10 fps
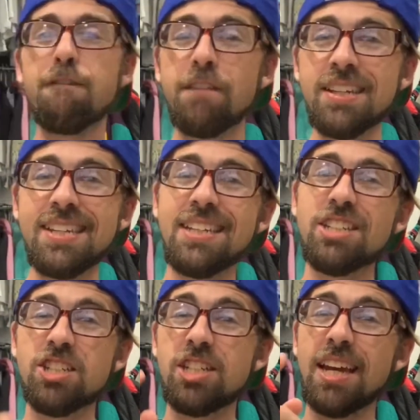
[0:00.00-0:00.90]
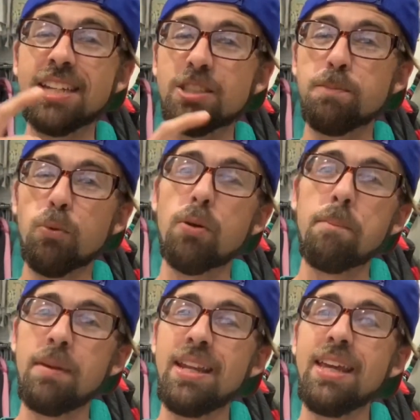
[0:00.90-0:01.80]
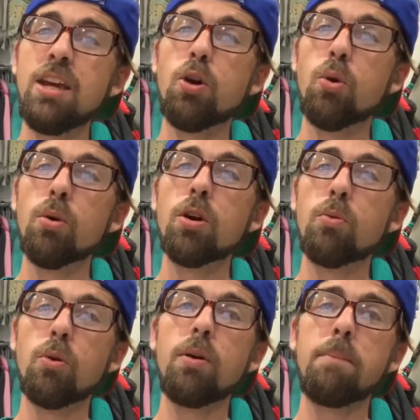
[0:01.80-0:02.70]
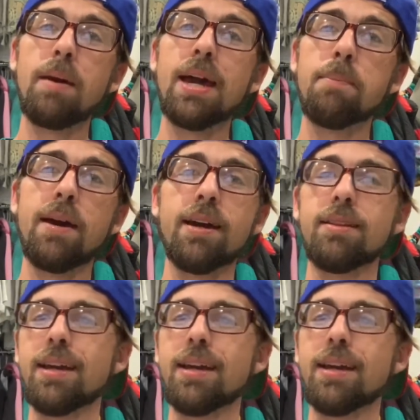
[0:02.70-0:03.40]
Vintage JanSport mini corduroy backpack.